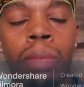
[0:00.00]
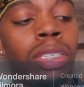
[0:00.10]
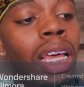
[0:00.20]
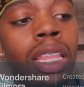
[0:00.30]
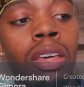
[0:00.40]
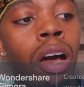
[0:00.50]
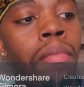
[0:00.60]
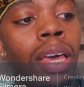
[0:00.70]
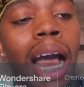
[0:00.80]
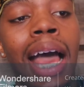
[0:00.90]
I'm telling y'all,
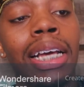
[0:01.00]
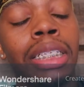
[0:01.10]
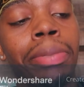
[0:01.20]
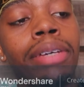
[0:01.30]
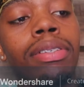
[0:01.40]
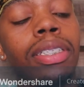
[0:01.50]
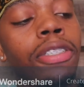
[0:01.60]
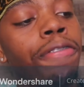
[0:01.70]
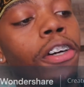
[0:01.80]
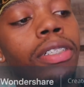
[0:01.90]
man, I experienced
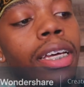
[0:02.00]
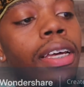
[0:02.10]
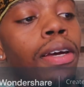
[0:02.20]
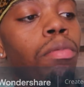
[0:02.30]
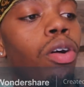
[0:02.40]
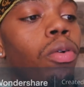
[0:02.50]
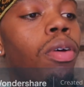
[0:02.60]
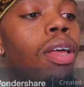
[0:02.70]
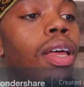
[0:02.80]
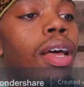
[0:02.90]
this firsthand, bro.
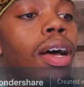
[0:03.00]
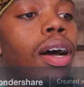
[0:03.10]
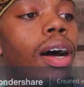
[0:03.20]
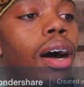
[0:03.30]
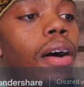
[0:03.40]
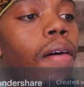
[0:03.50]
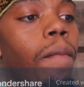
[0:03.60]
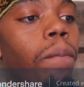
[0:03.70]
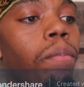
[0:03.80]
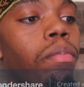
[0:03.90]

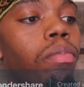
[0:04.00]
Um,